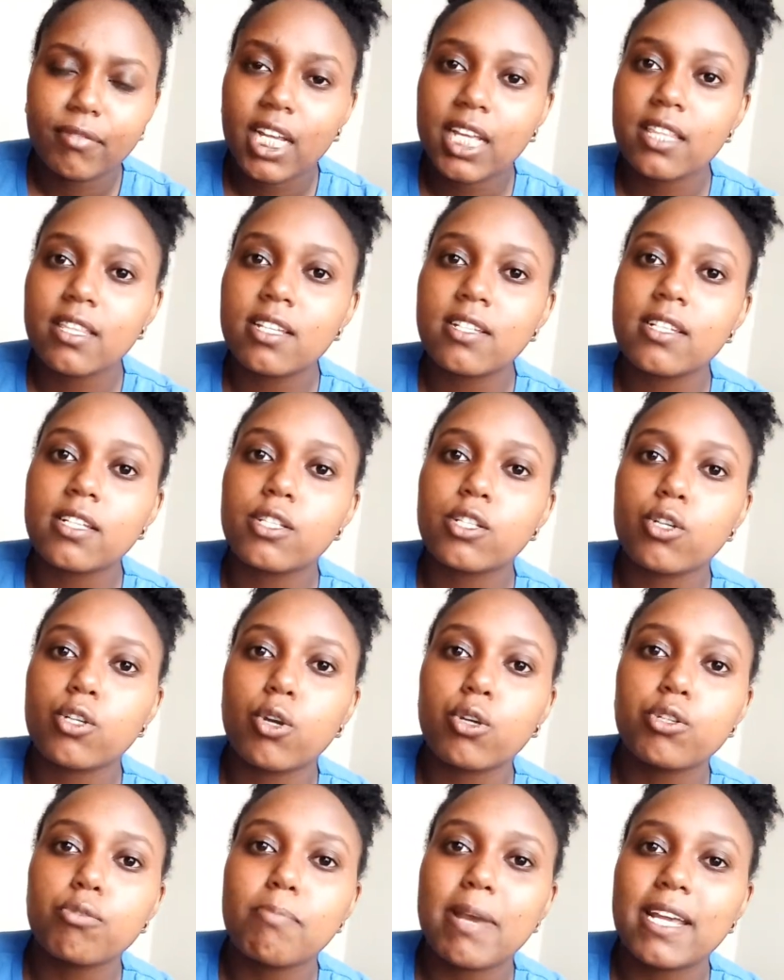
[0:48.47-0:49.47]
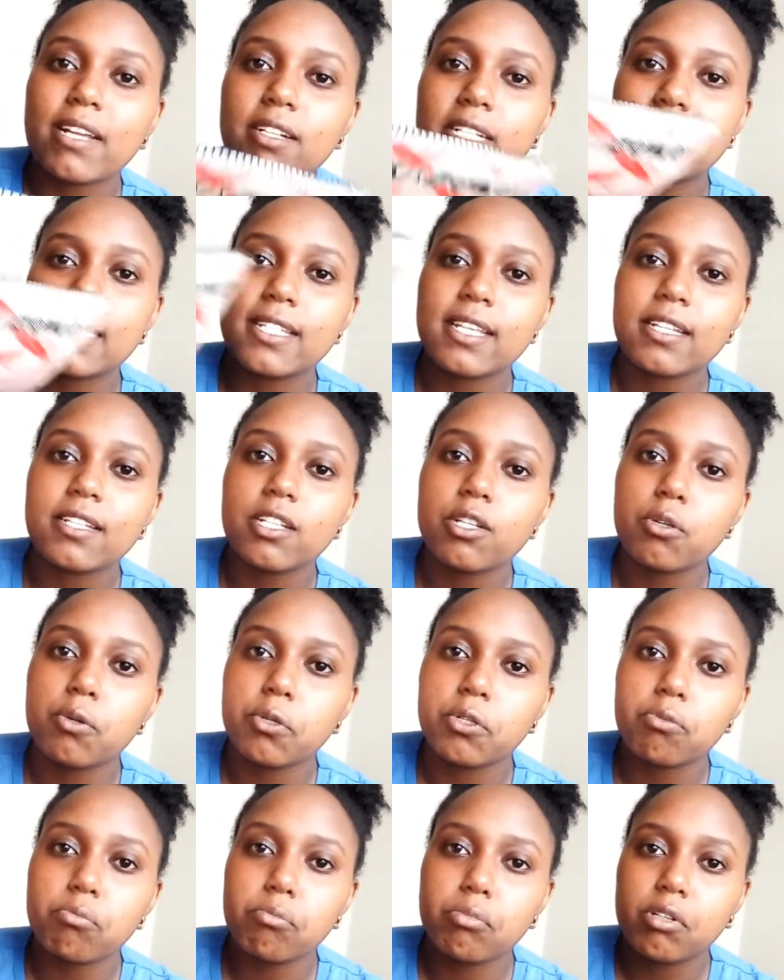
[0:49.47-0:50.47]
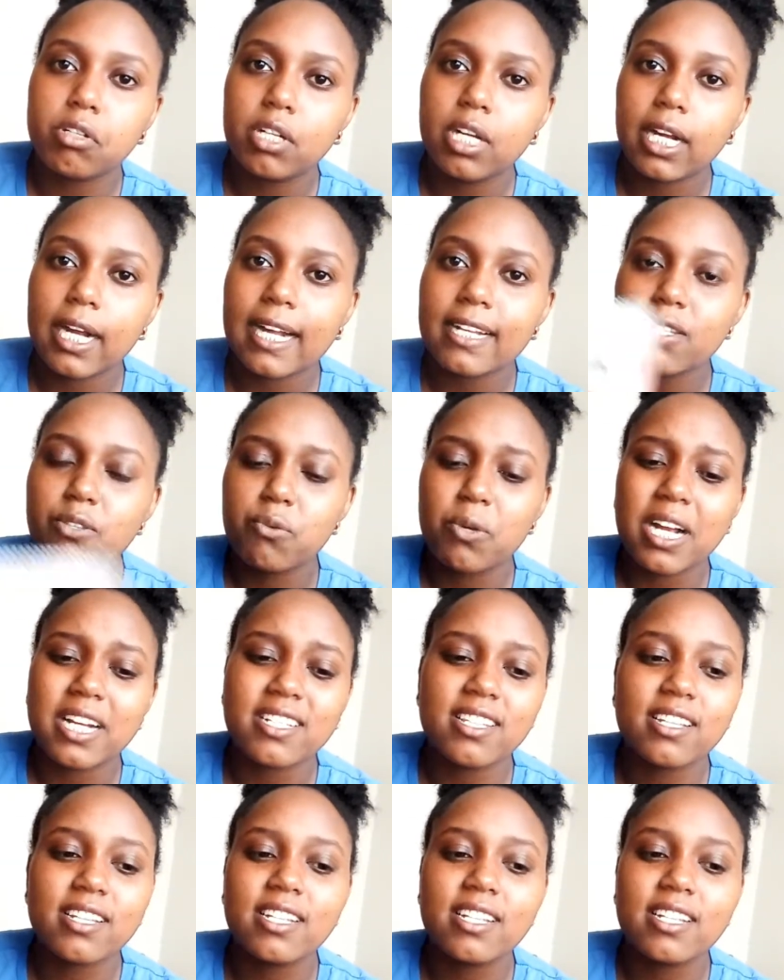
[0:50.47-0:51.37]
this is not my recent notebook. As you can see,